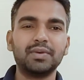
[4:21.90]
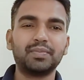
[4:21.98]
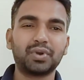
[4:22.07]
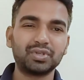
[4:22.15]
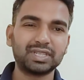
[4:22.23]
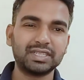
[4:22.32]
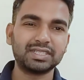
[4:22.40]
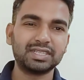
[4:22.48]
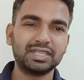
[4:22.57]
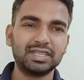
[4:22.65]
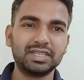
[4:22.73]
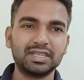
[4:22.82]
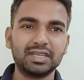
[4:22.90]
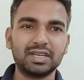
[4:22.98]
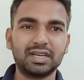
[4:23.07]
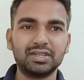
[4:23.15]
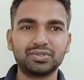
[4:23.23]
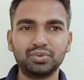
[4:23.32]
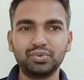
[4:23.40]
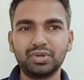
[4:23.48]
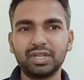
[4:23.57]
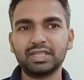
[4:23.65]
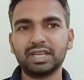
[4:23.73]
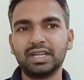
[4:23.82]
processed in
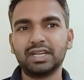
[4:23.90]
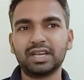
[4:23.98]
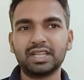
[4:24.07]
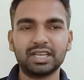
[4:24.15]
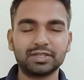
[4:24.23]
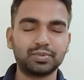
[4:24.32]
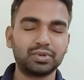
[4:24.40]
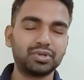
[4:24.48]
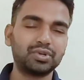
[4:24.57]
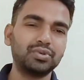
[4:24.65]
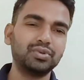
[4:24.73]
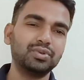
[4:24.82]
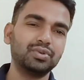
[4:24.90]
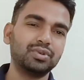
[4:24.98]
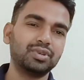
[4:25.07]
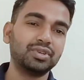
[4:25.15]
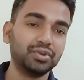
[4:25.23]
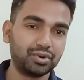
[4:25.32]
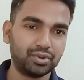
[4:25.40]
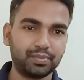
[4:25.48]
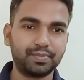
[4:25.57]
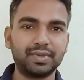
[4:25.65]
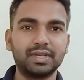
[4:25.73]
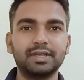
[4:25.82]
Surat and re-export to Europe.
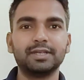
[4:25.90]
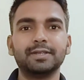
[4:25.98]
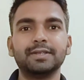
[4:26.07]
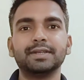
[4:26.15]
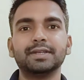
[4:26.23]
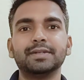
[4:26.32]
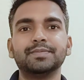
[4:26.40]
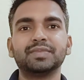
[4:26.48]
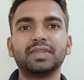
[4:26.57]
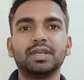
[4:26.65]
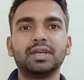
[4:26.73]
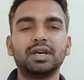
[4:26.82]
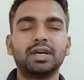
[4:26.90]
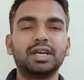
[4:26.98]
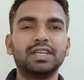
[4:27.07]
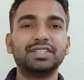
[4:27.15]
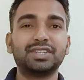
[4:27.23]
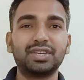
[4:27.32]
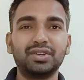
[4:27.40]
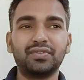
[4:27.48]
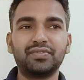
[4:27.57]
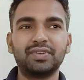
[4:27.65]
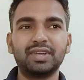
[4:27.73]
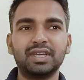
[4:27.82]
History
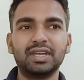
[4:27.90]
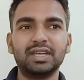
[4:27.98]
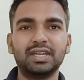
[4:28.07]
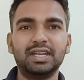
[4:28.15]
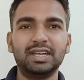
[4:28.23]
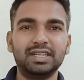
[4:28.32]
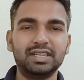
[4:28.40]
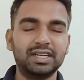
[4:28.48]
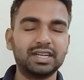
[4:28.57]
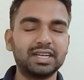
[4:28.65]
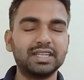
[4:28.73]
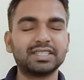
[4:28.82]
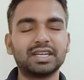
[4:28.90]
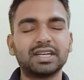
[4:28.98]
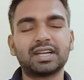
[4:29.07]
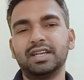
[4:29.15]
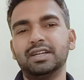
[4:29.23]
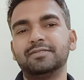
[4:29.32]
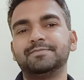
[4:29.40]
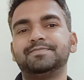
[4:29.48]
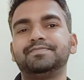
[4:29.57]
of international trade.